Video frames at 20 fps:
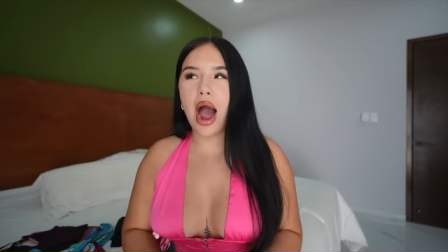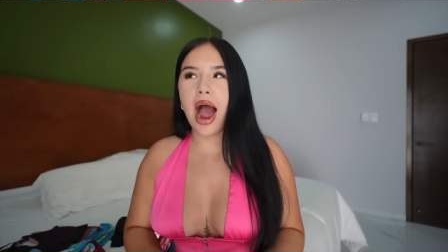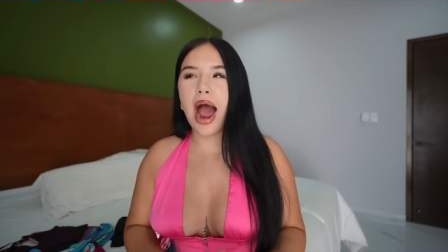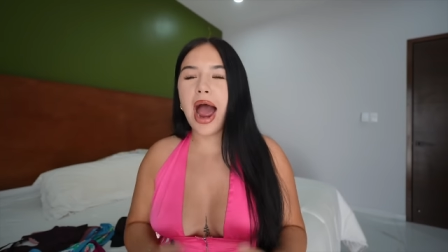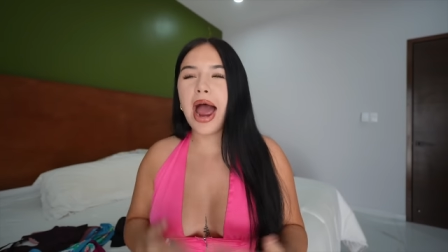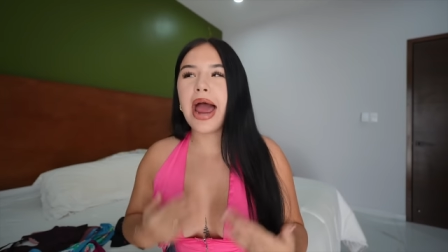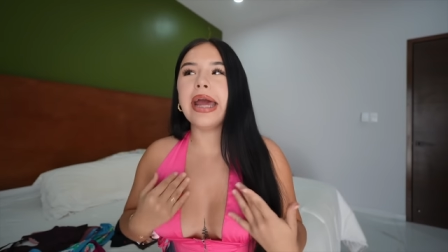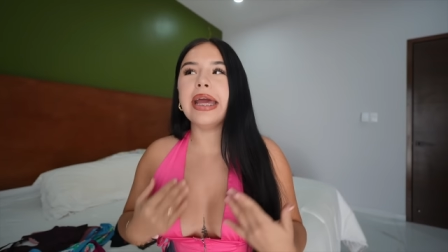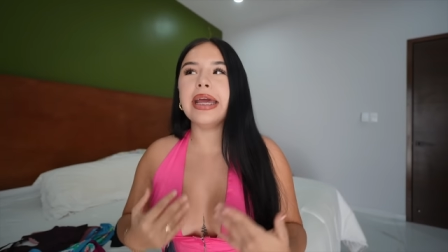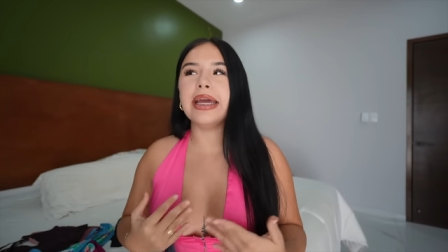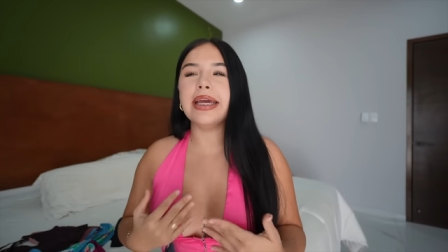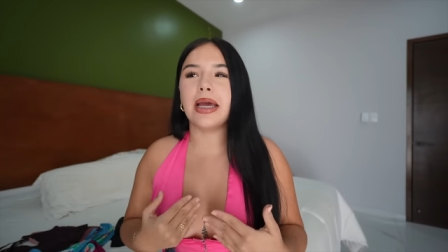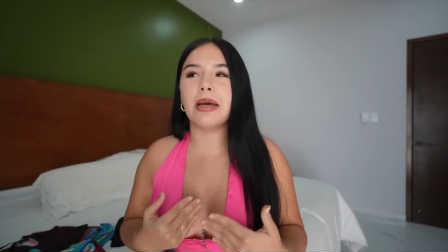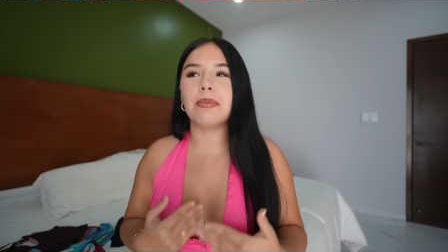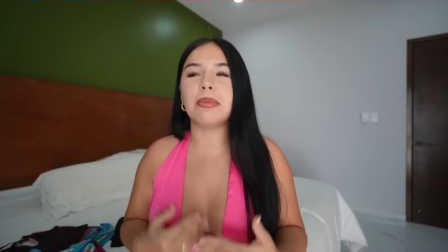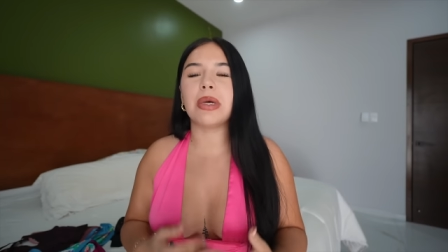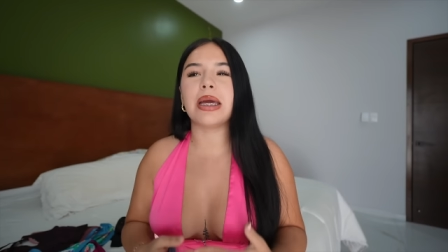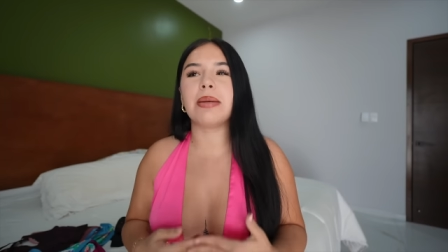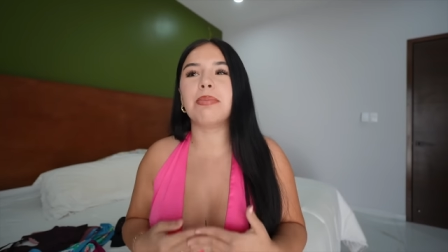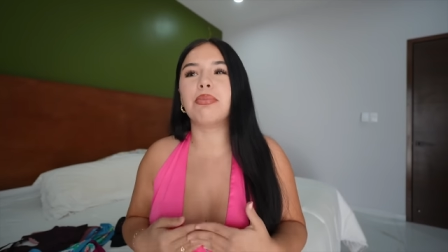I
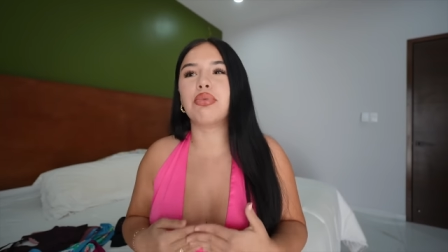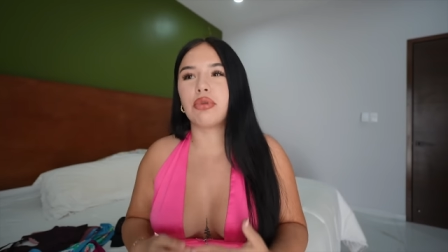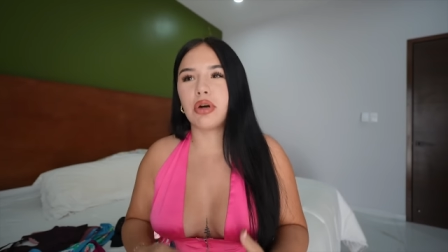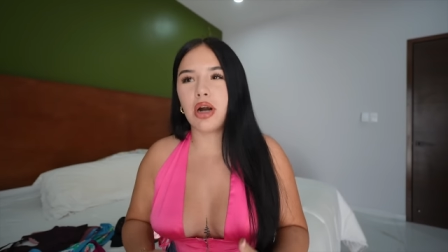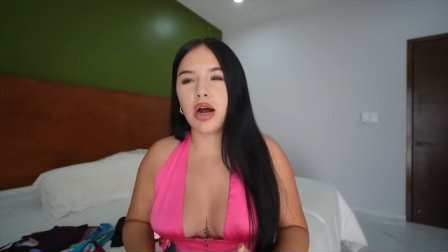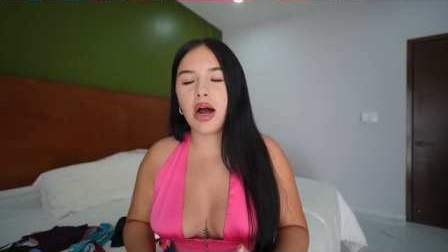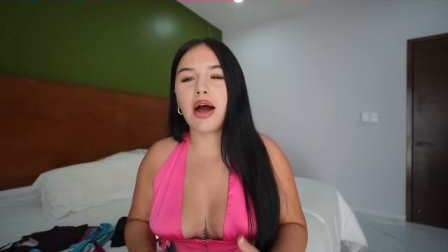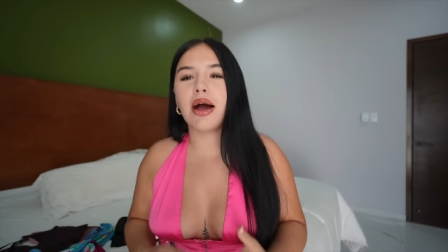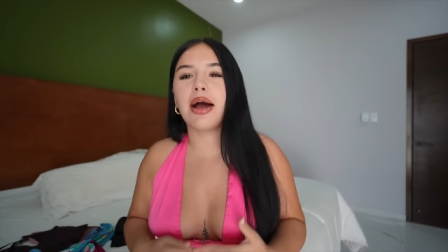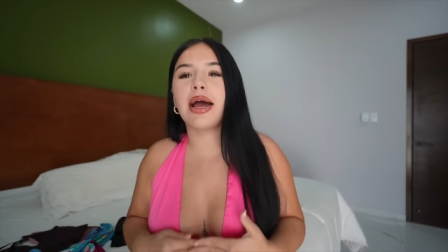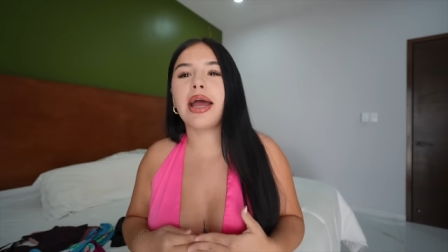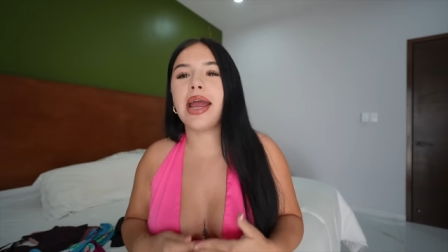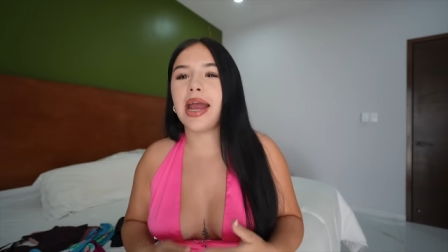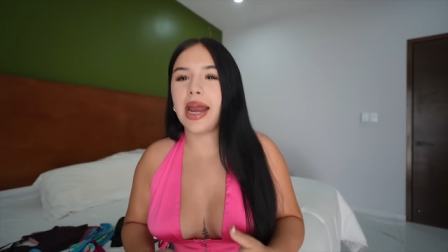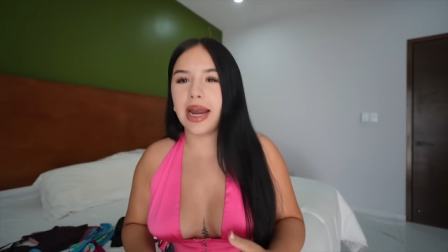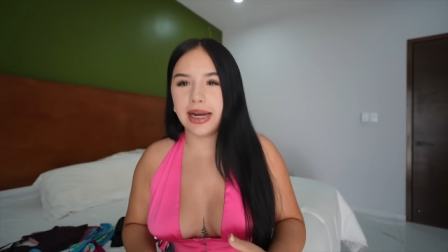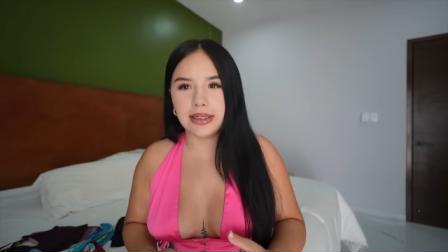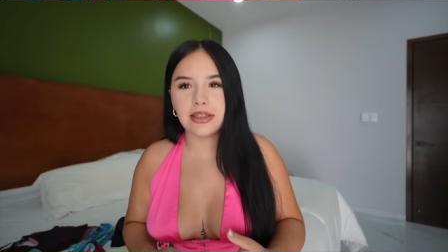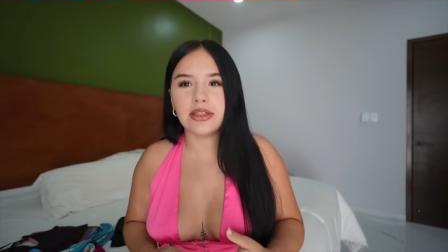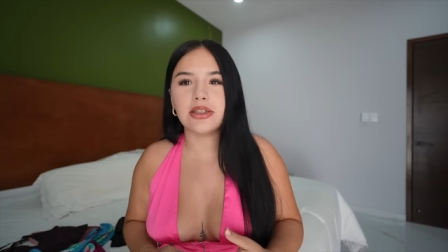am a bra
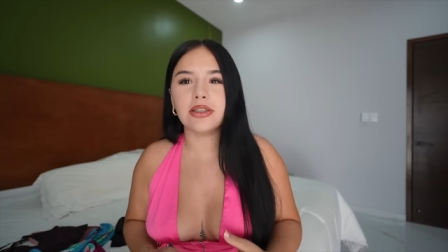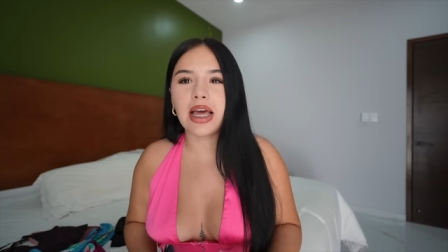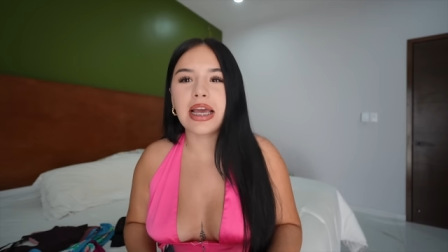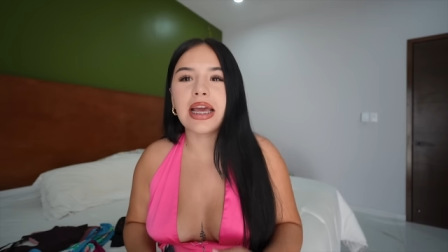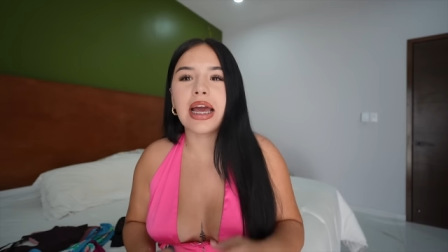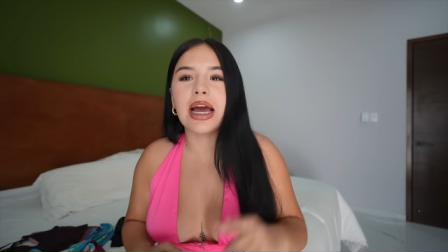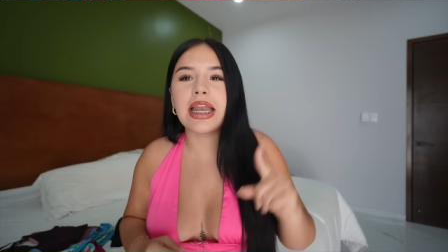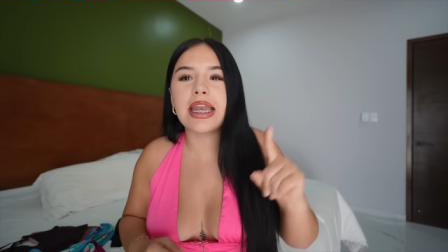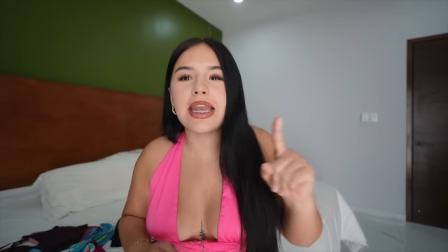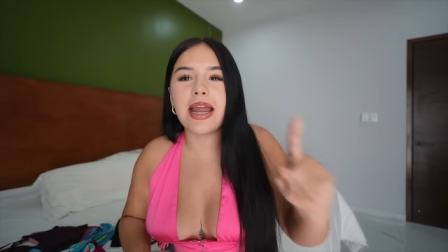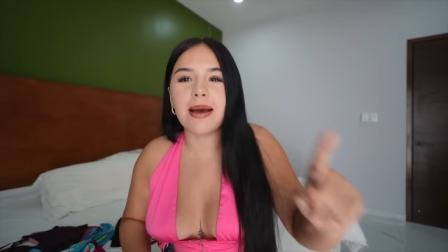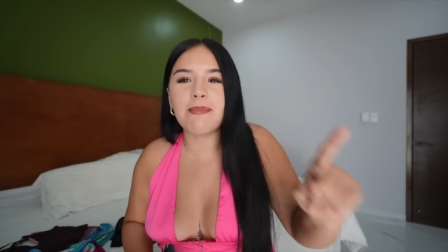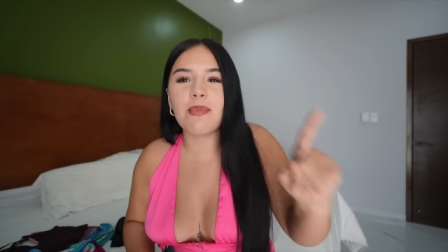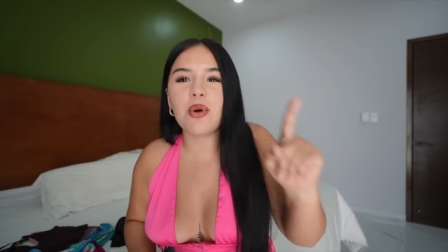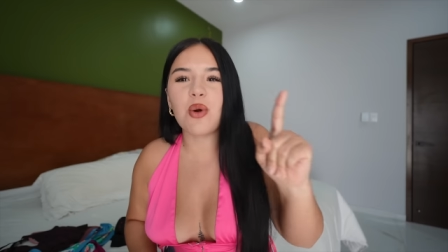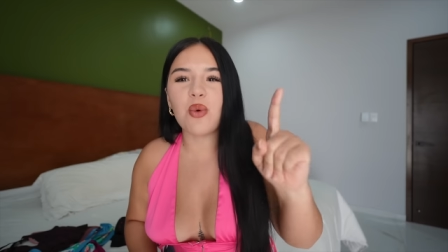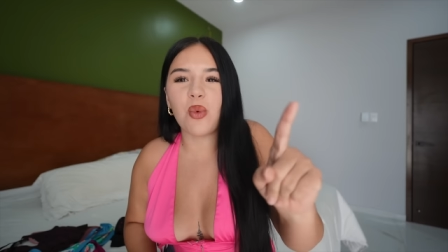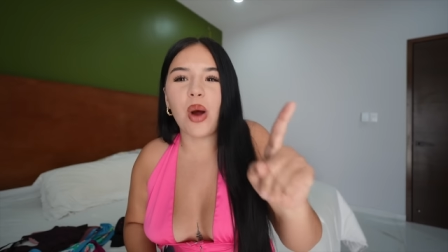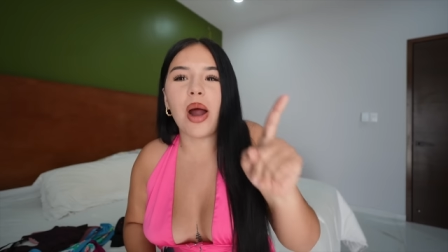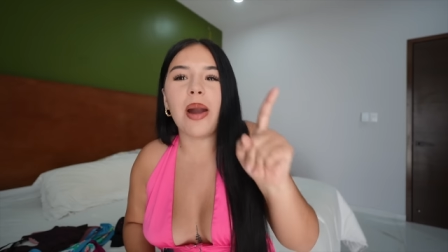hater, like a
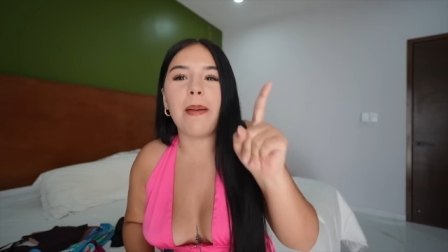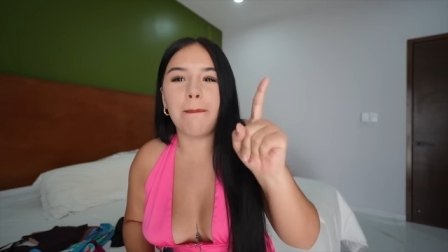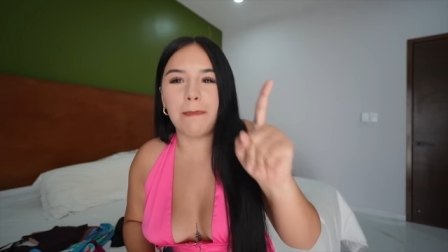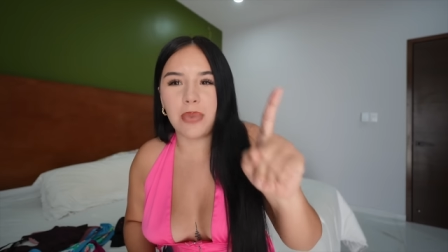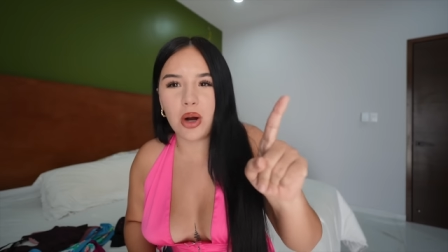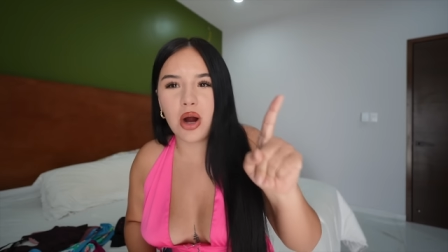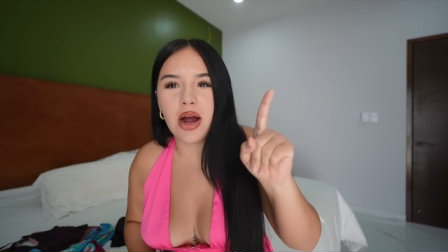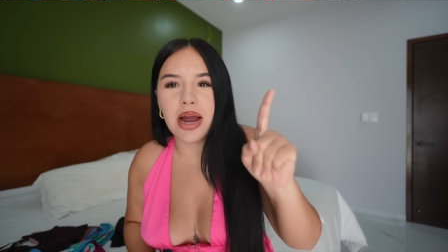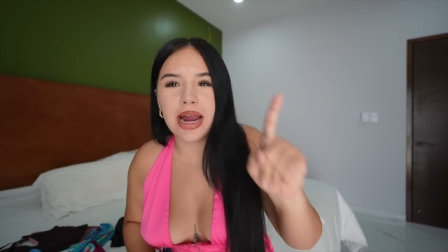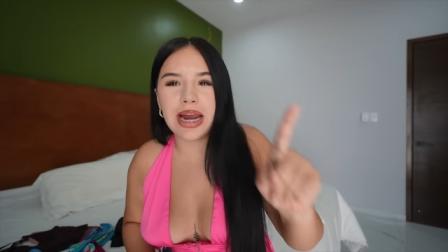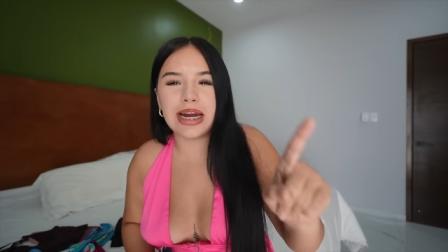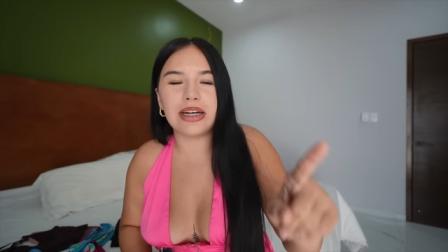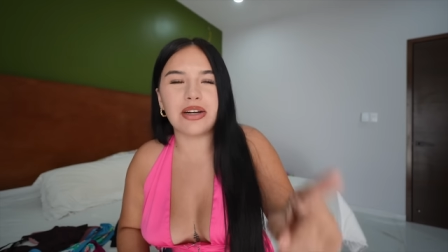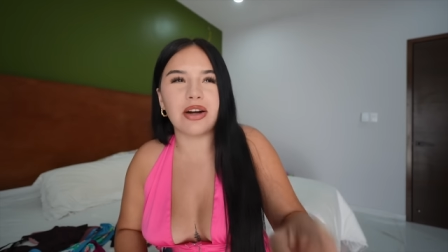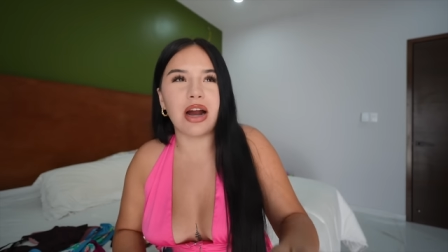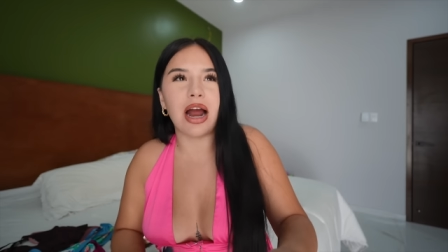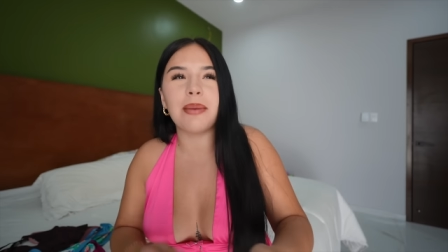number one bra hater.